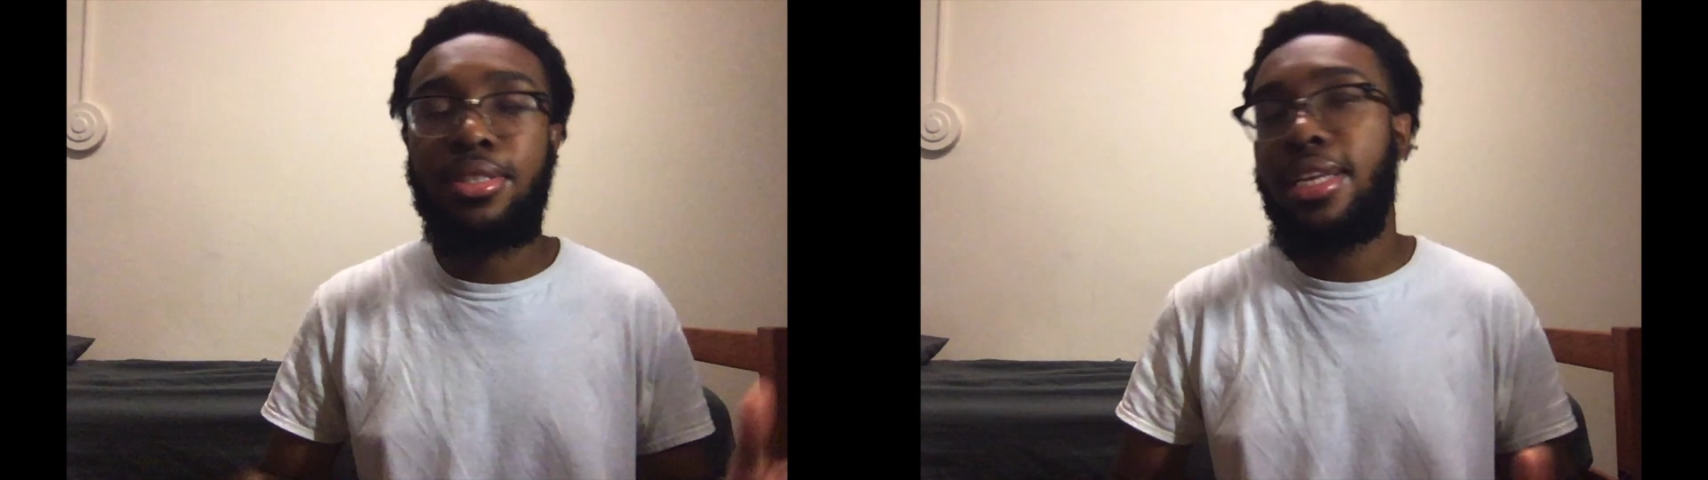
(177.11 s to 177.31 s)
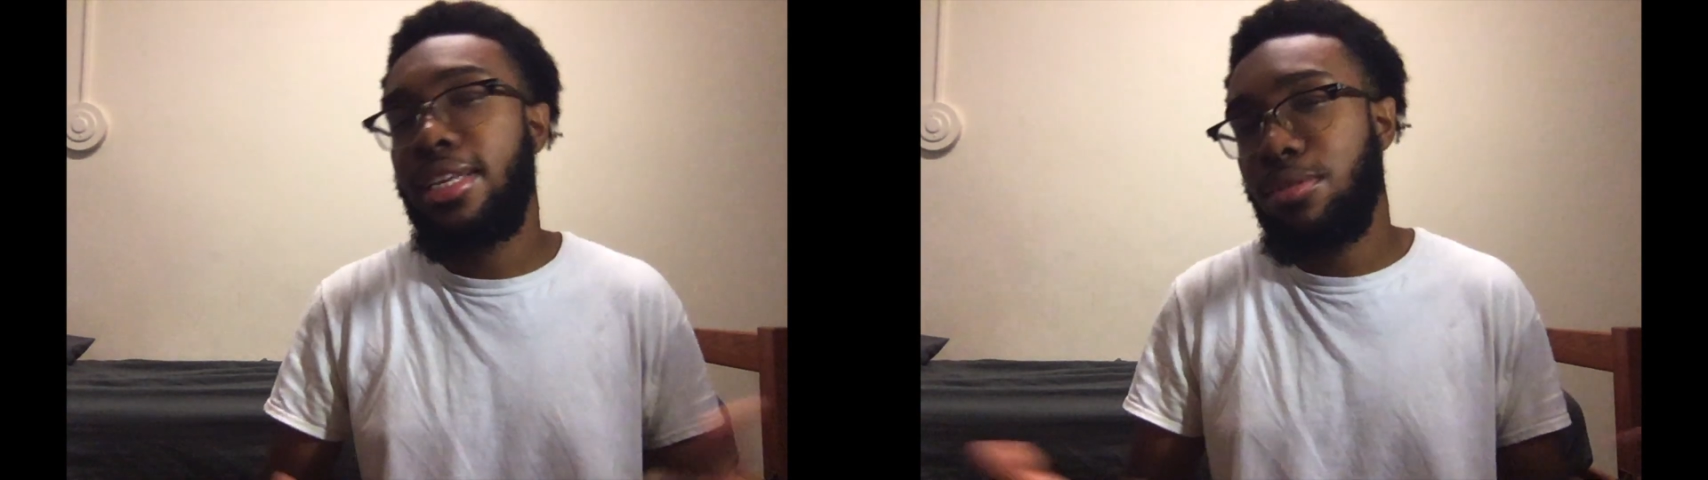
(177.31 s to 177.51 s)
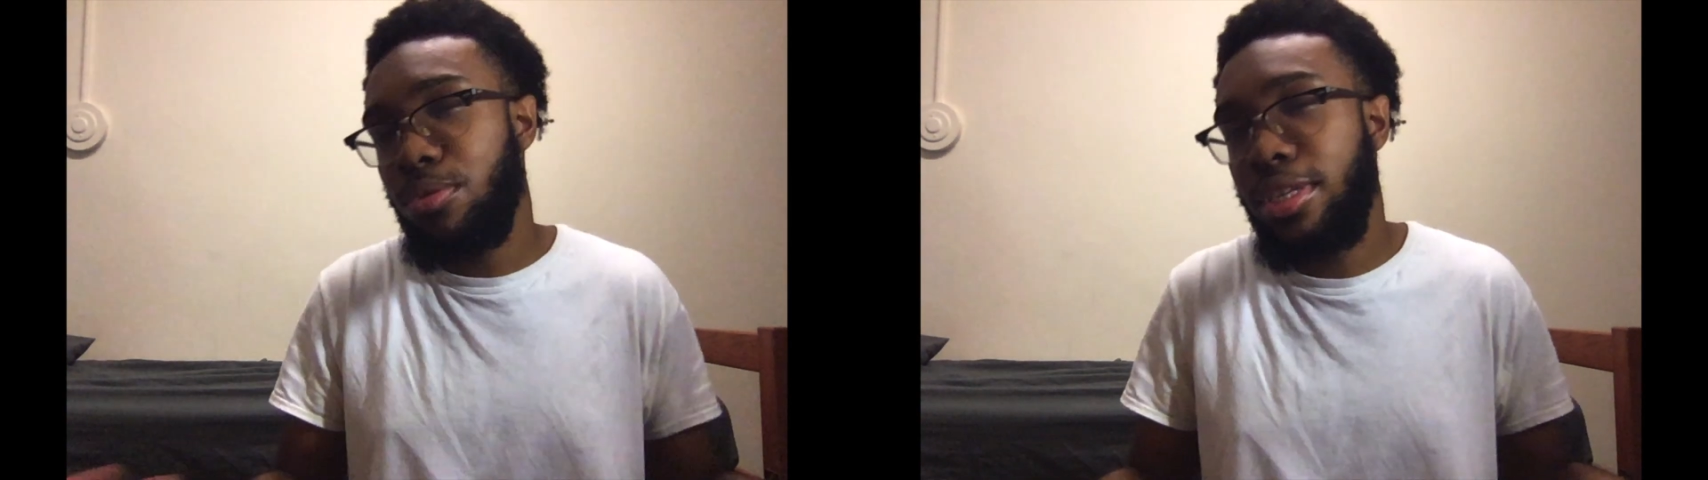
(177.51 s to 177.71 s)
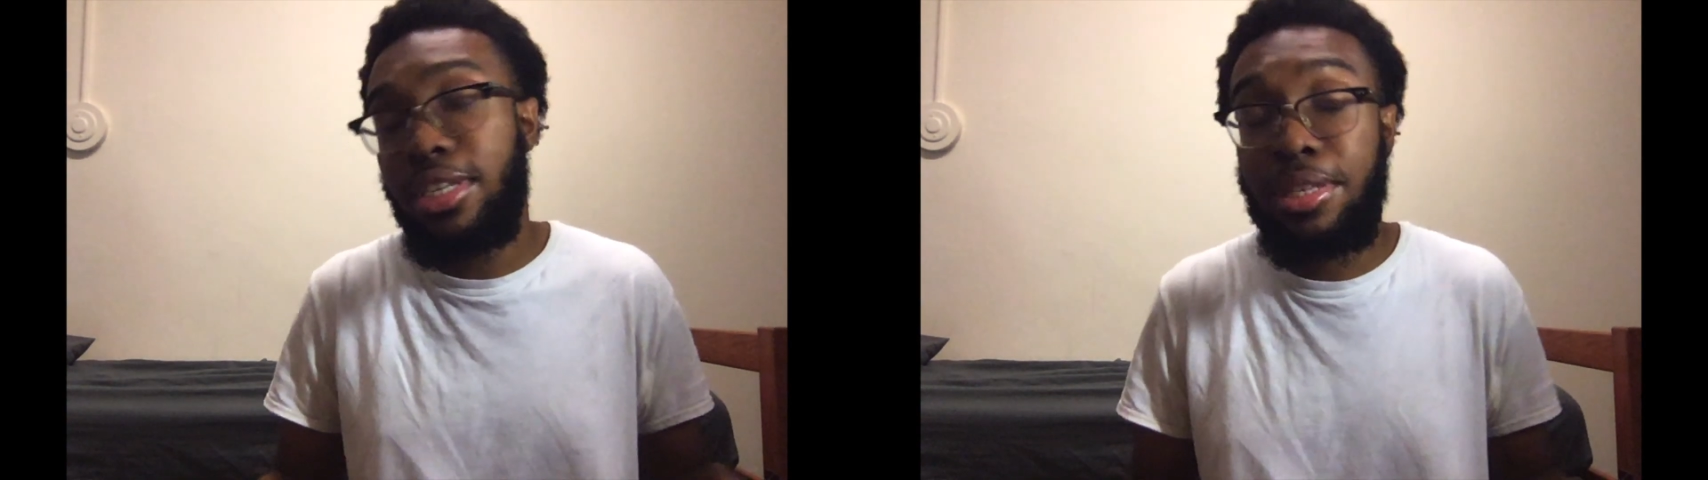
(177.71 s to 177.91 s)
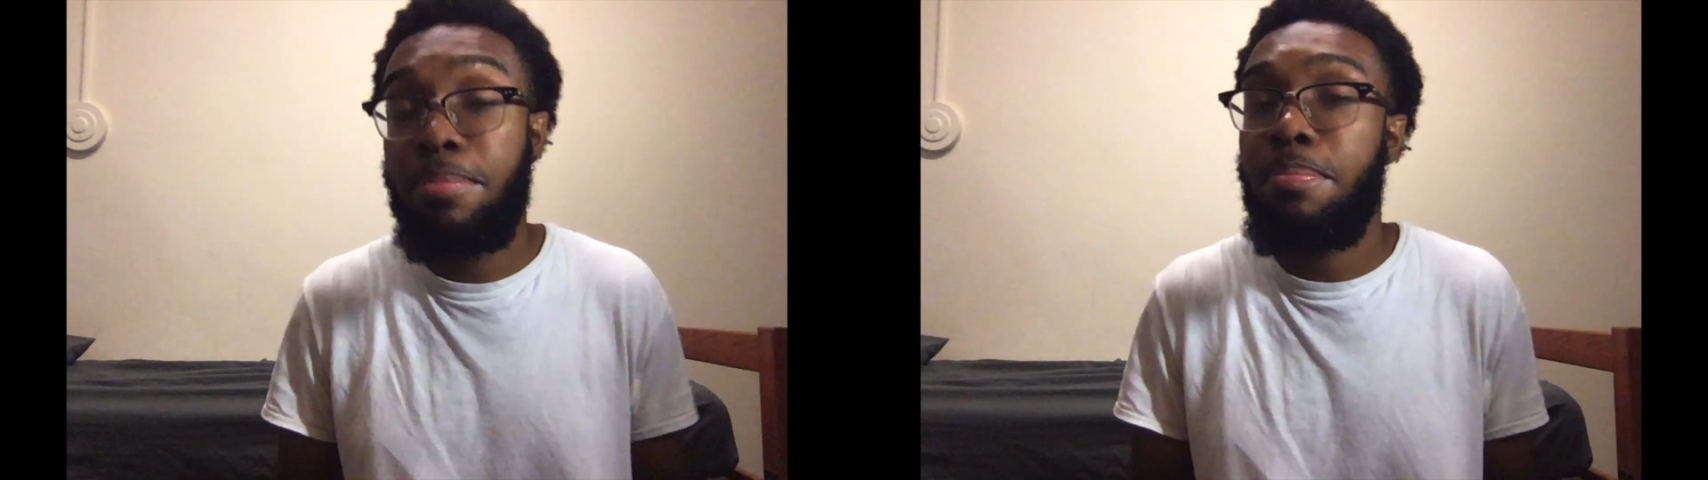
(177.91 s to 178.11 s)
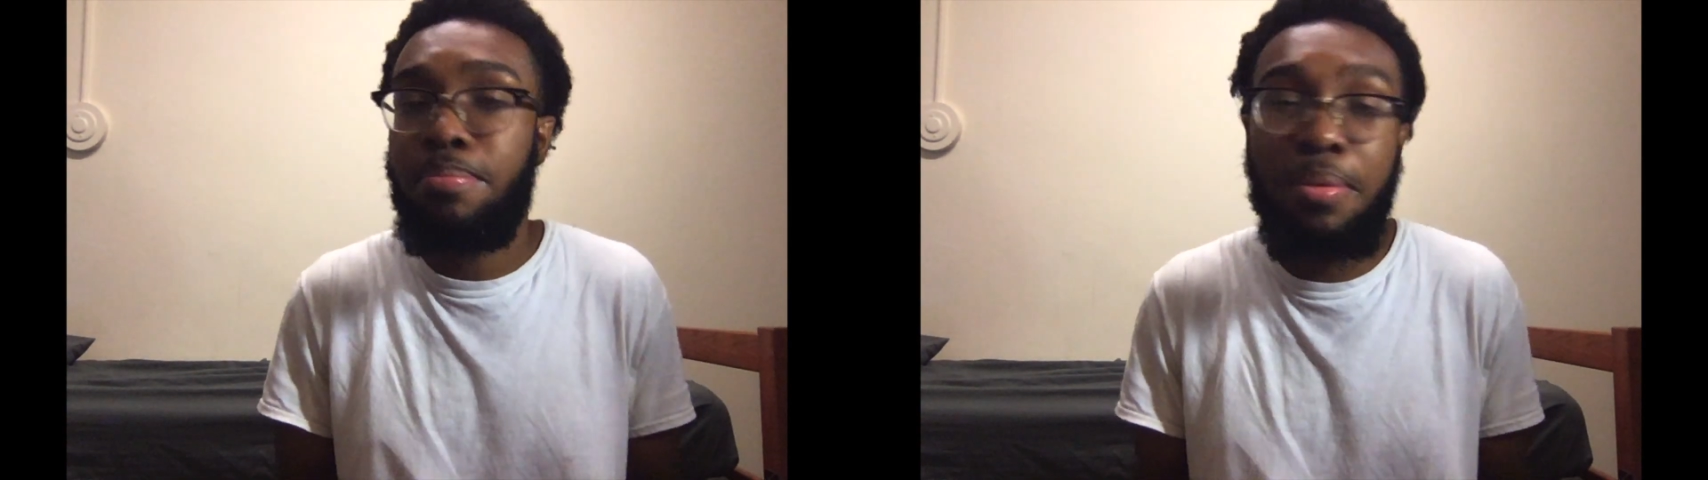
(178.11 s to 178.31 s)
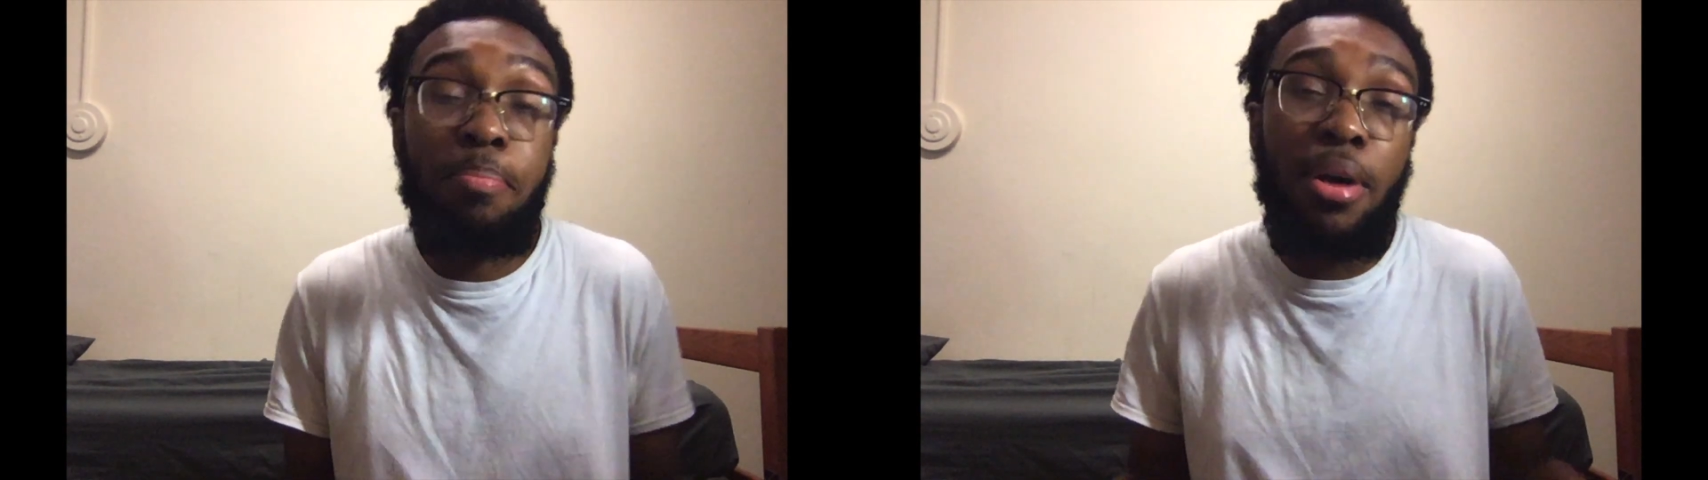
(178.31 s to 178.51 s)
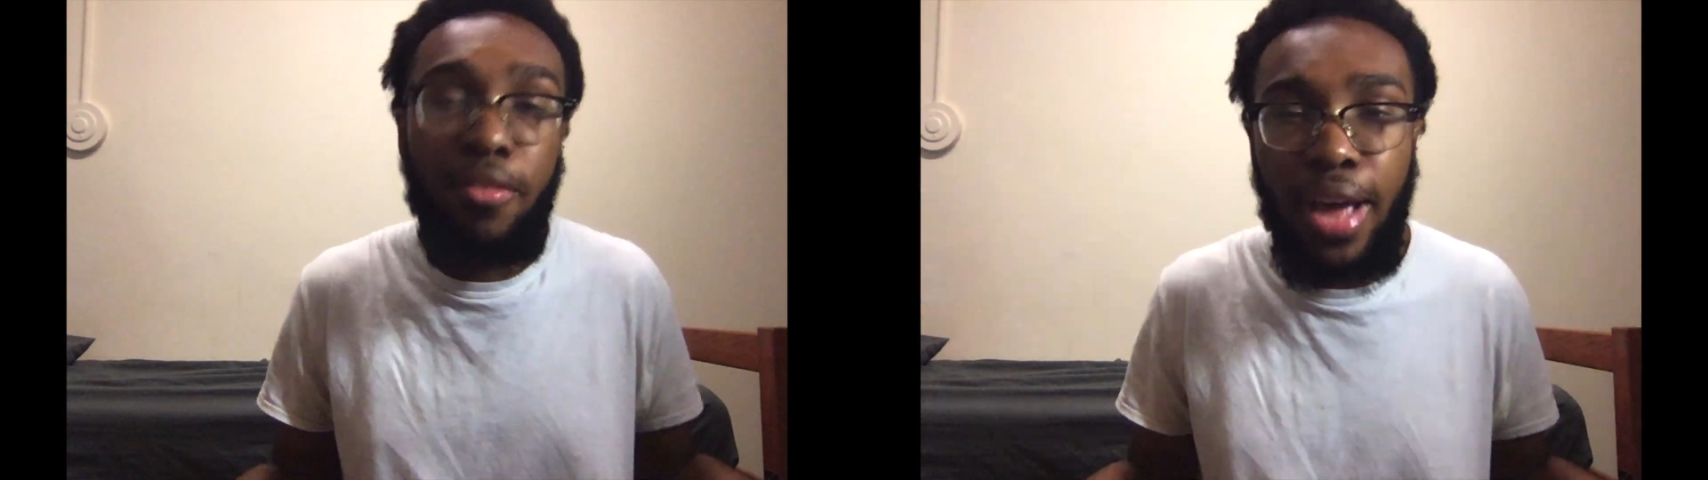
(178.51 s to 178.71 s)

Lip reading: it is really just a above